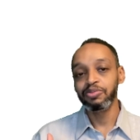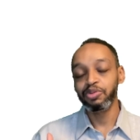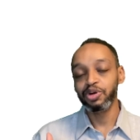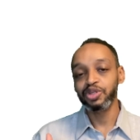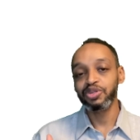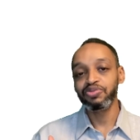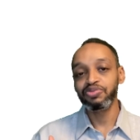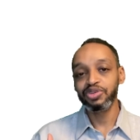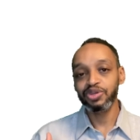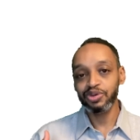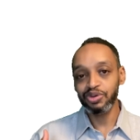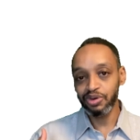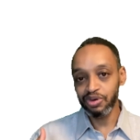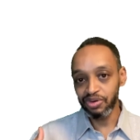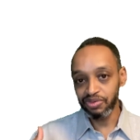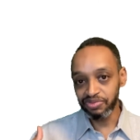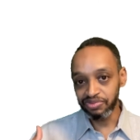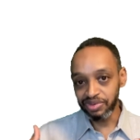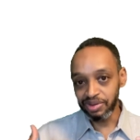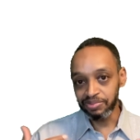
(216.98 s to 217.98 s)
point of view
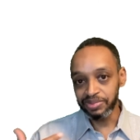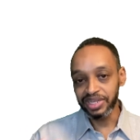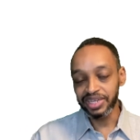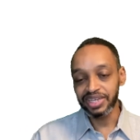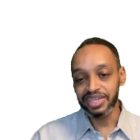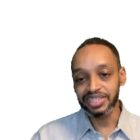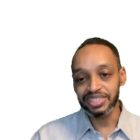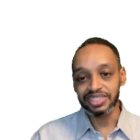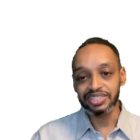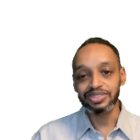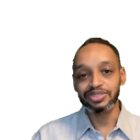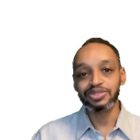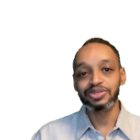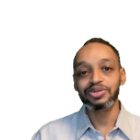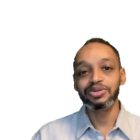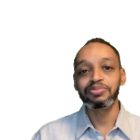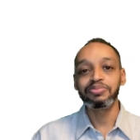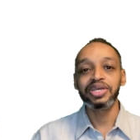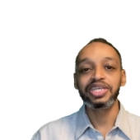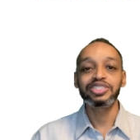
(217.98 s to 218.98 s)
of application.
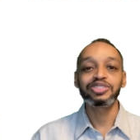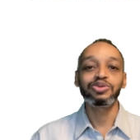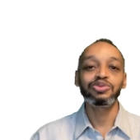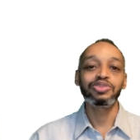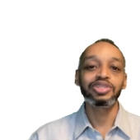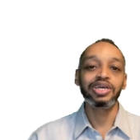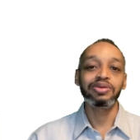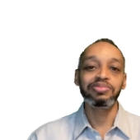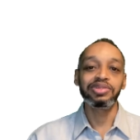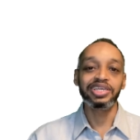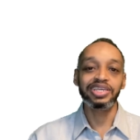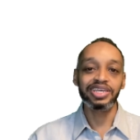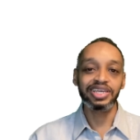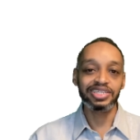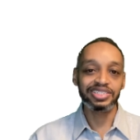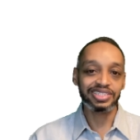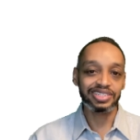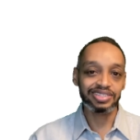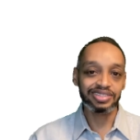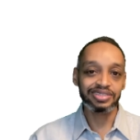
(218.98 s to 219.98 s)
So based on the
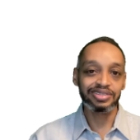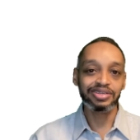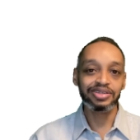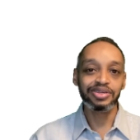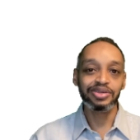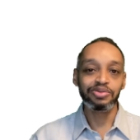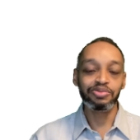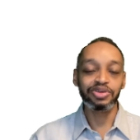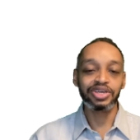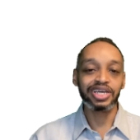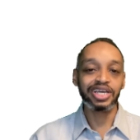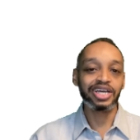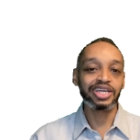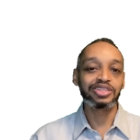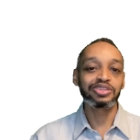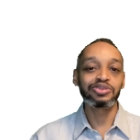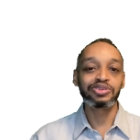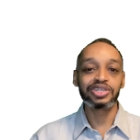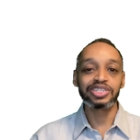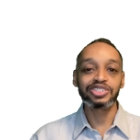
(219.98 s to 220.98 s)
application, we can
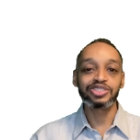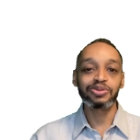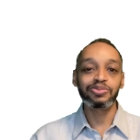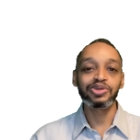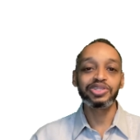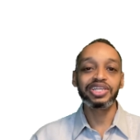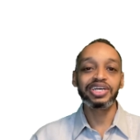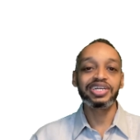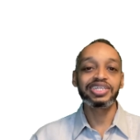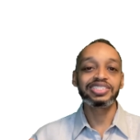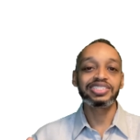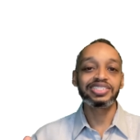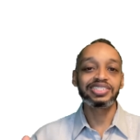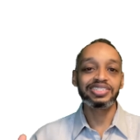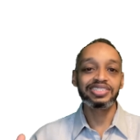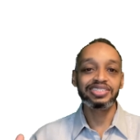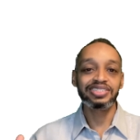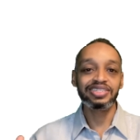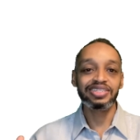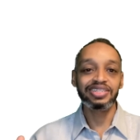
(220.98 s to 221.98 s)
categorize robot as
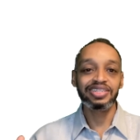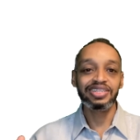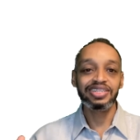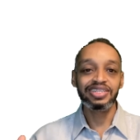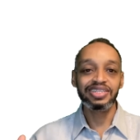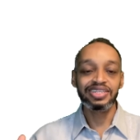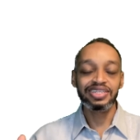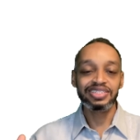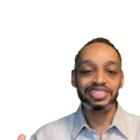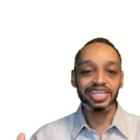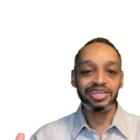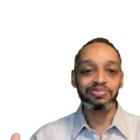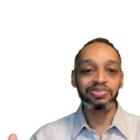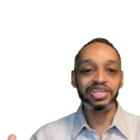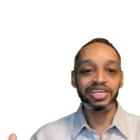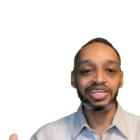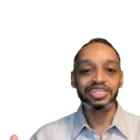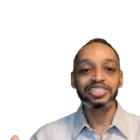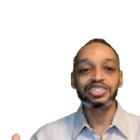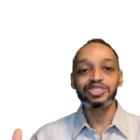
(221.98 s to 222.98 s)
the
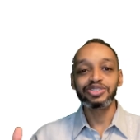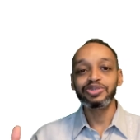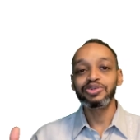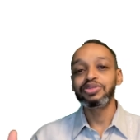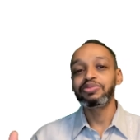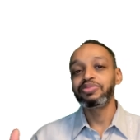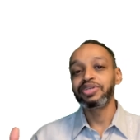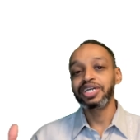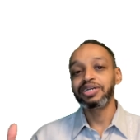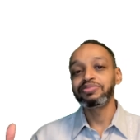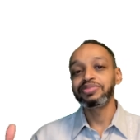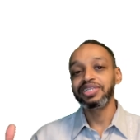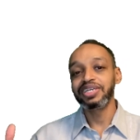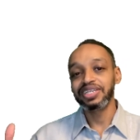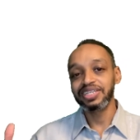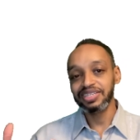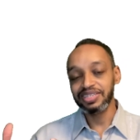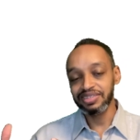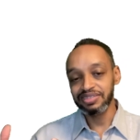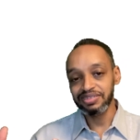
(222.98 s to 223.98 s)
application. So it becomes
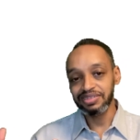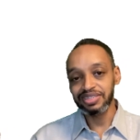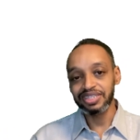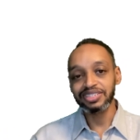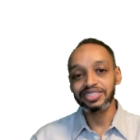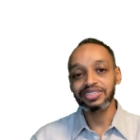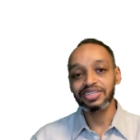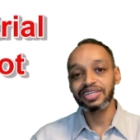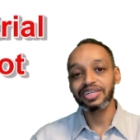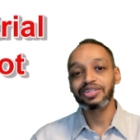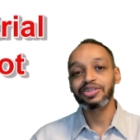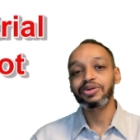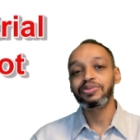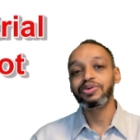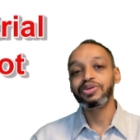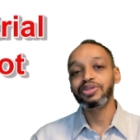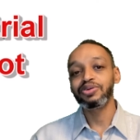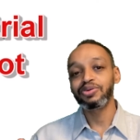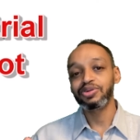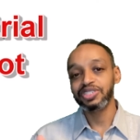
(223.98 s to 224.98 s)
like industrial
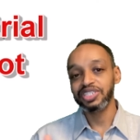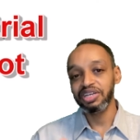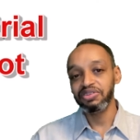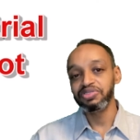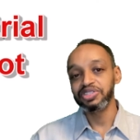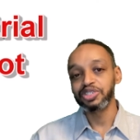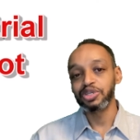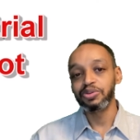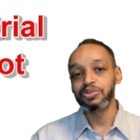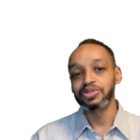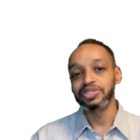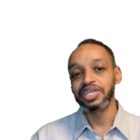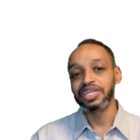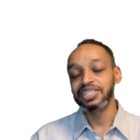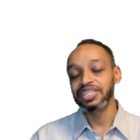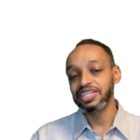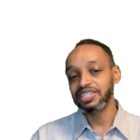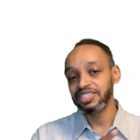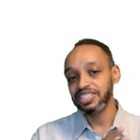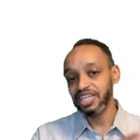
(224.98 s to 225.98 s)
robot or service robot.
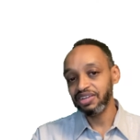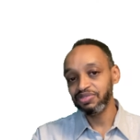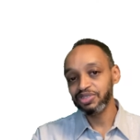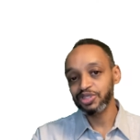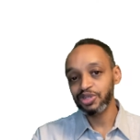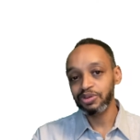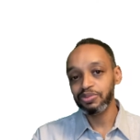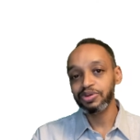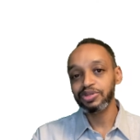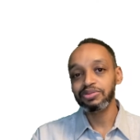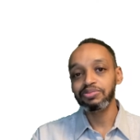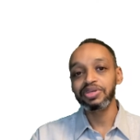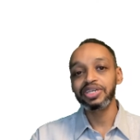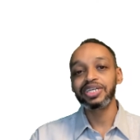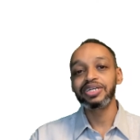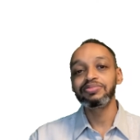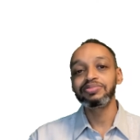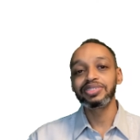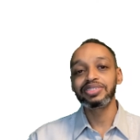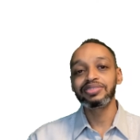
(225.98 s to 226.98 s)
Under the service robot
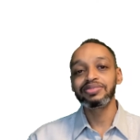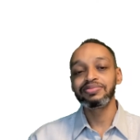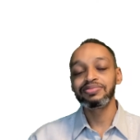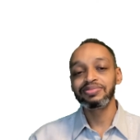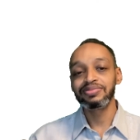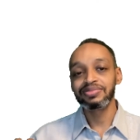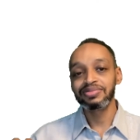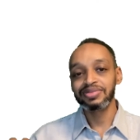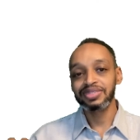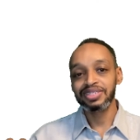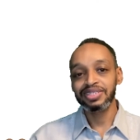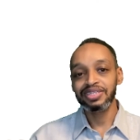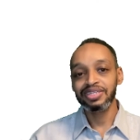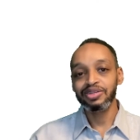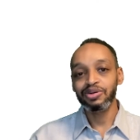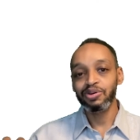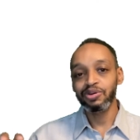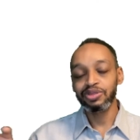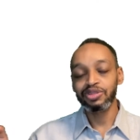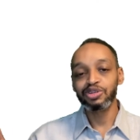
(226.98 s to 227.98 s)
becomes
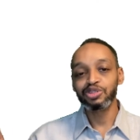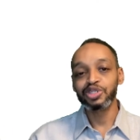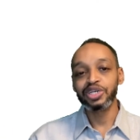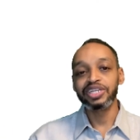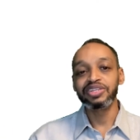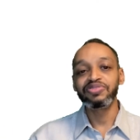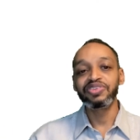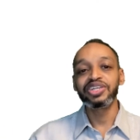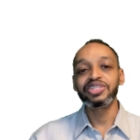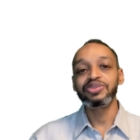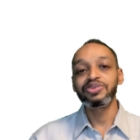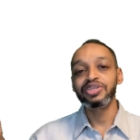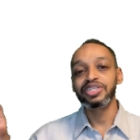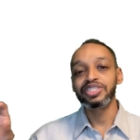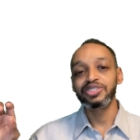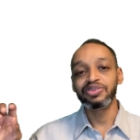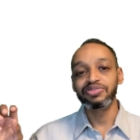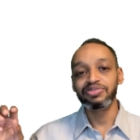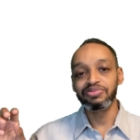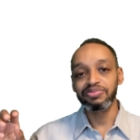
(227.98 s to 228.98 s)
all those kind of
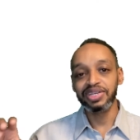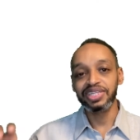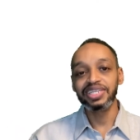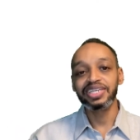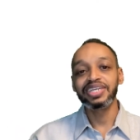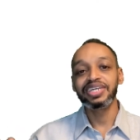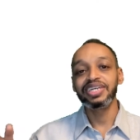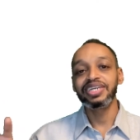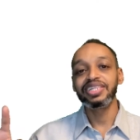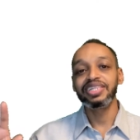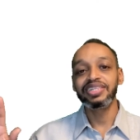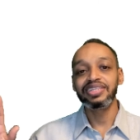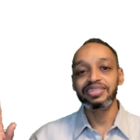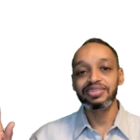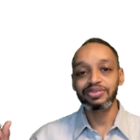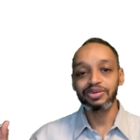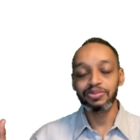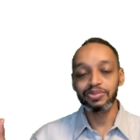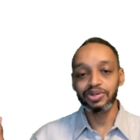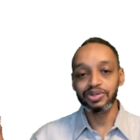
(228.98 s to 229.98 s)
categories of medical
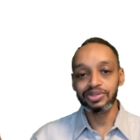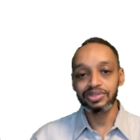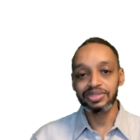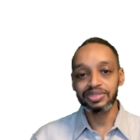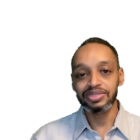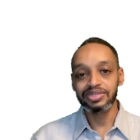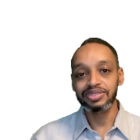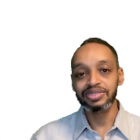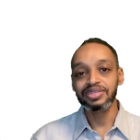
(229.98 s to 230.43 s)
robot